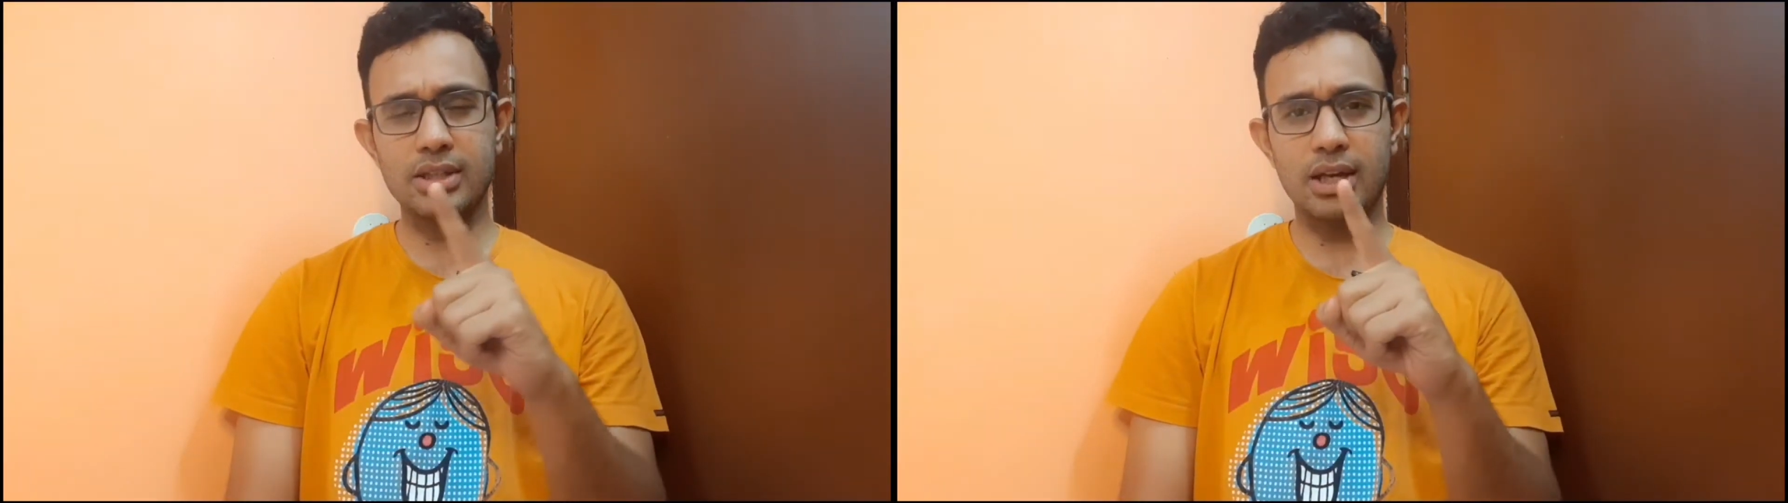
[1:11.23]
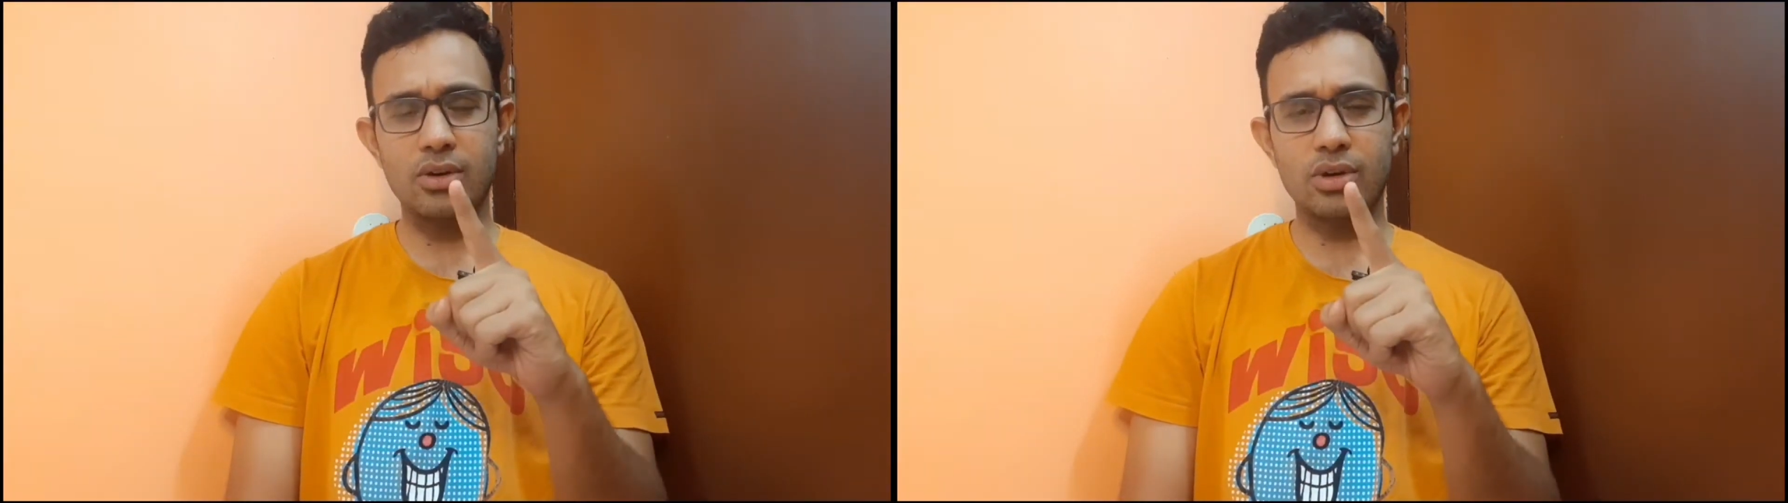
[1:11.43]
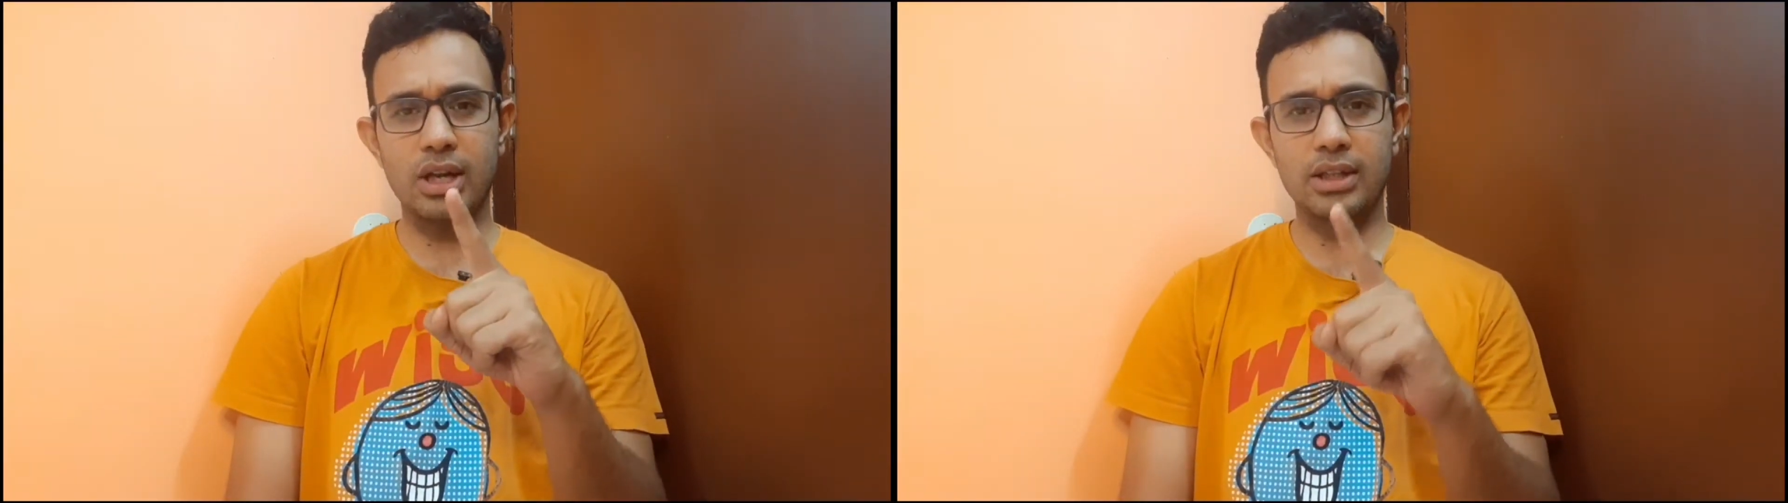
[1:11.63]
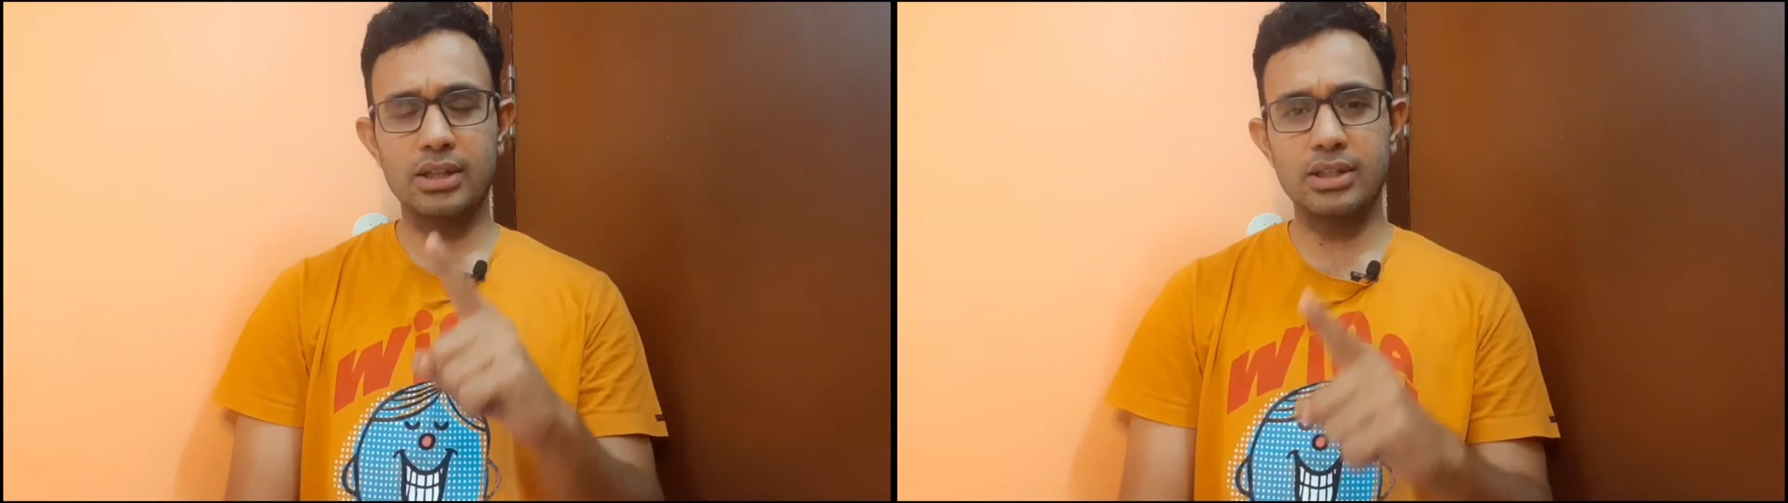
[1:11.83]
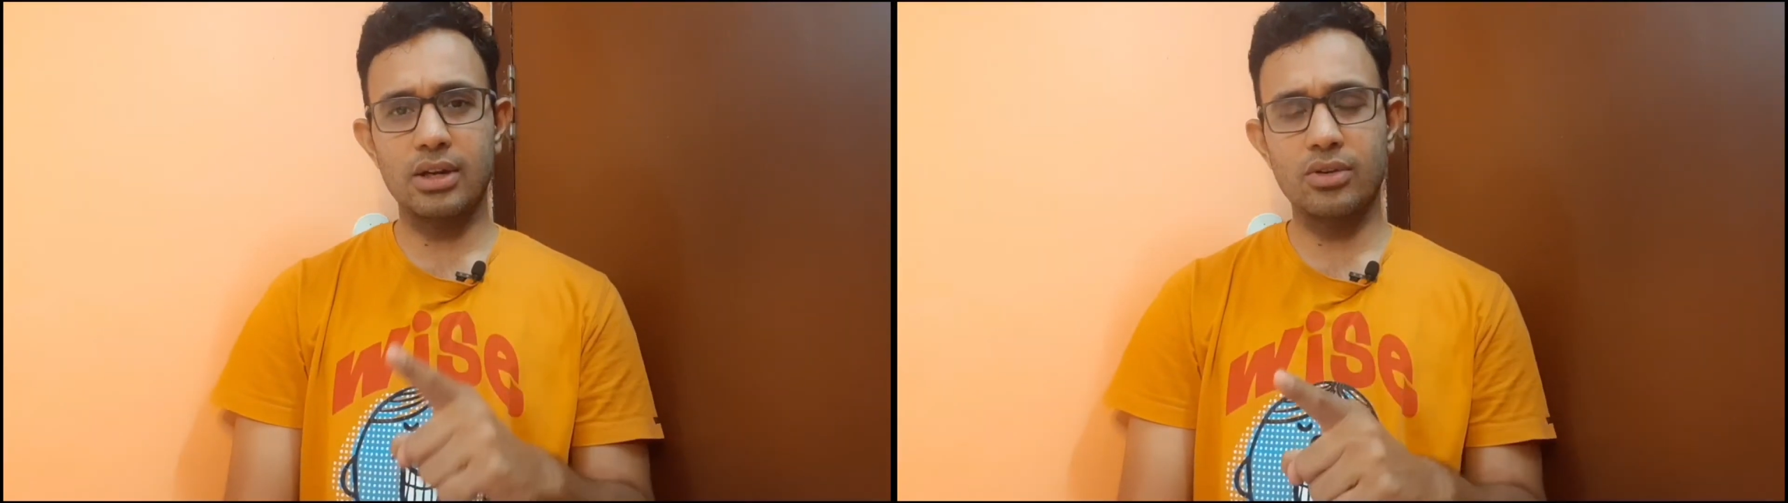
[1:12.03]
I don't like
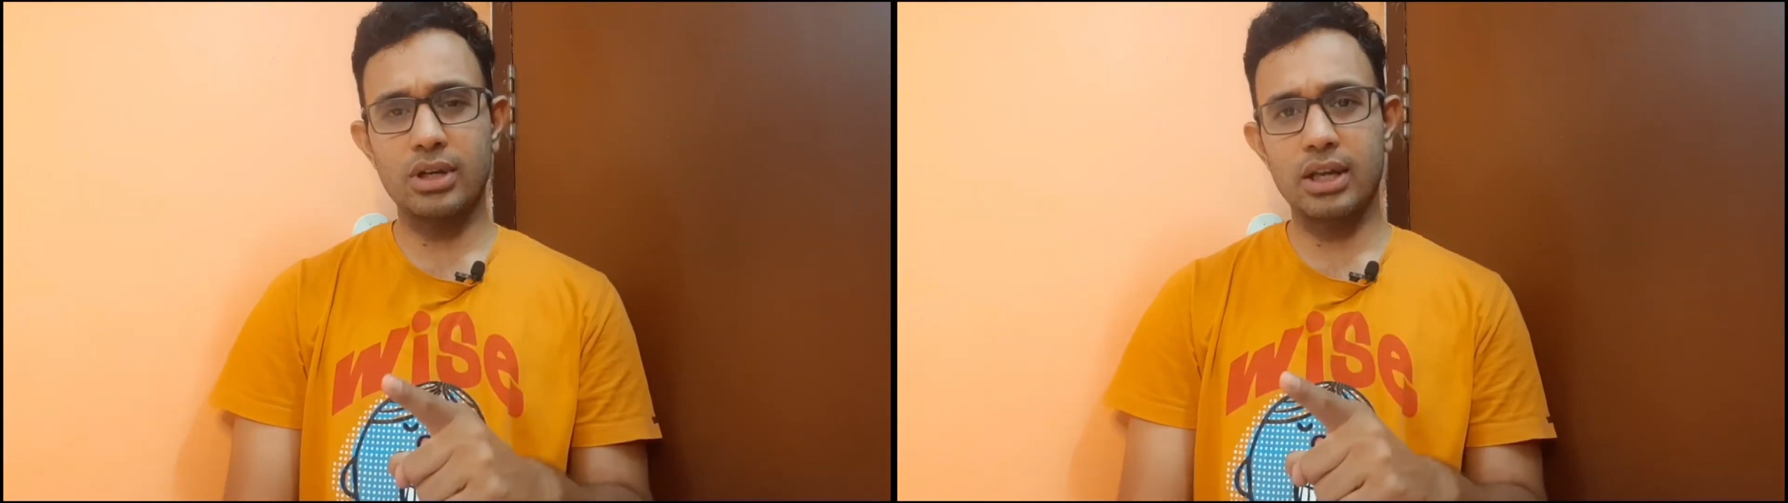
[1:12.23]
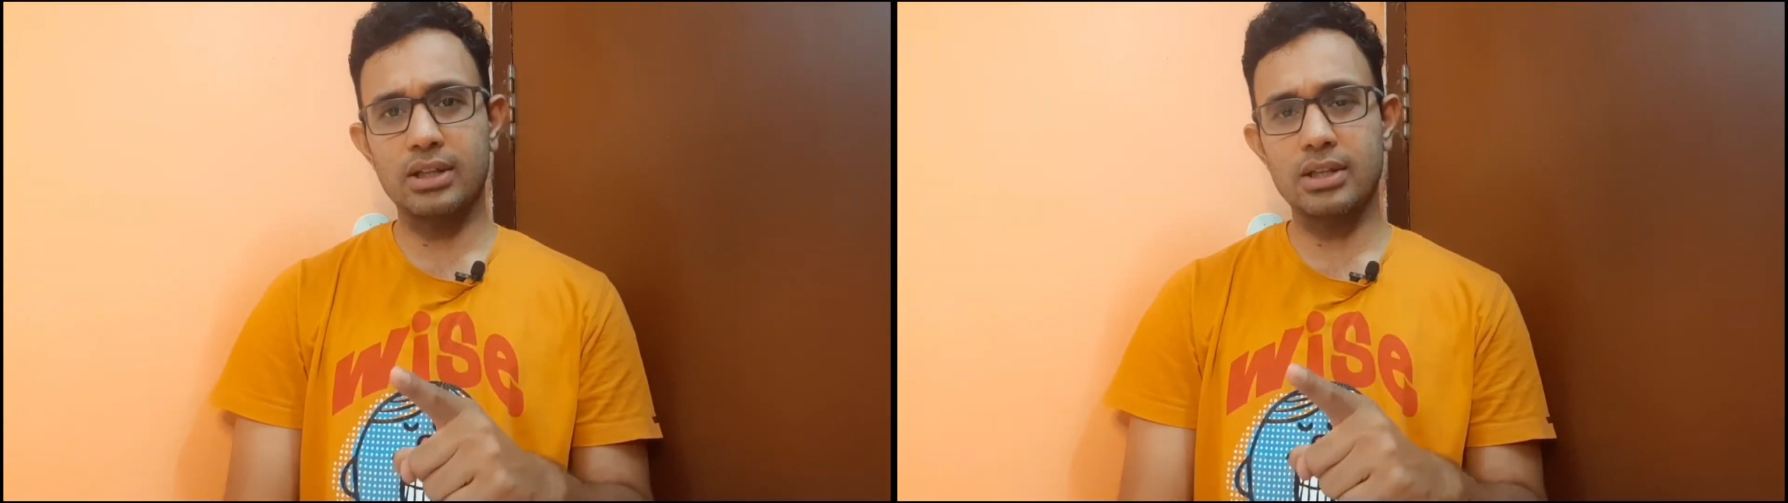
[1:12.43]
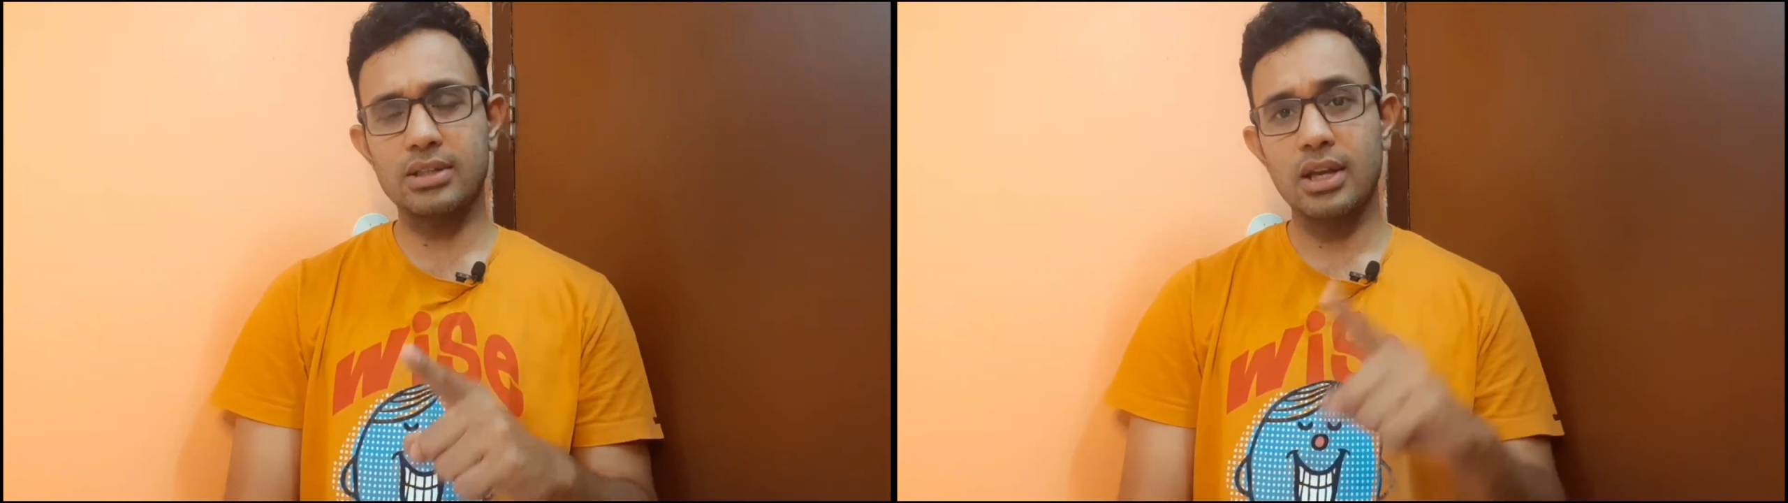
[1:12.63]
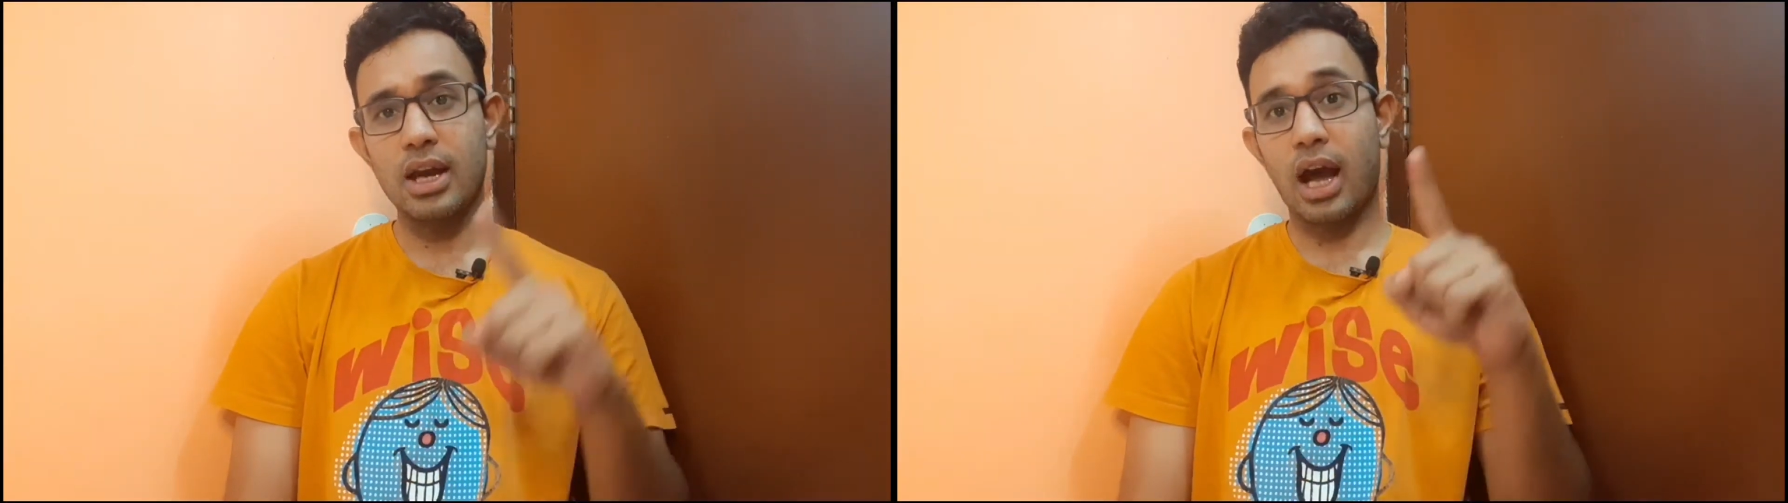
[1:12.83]
this, I don't like this,